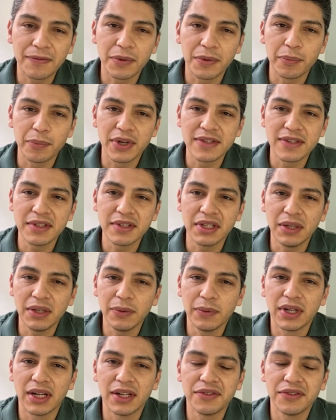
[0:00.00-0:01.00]
From Princeton, he
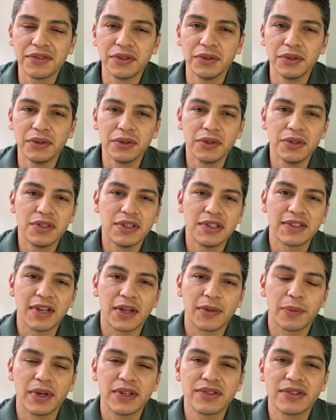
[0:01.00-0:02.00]
went on to UT
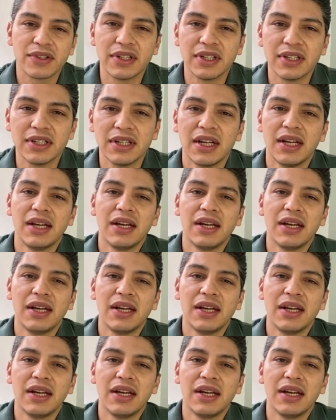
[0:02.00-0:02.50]
Southwestern,